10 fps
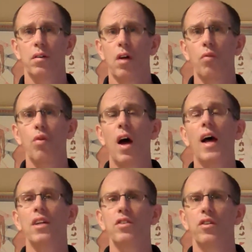
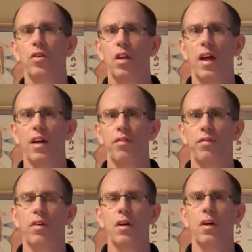arise in your
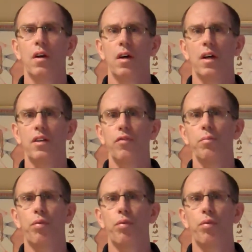life, different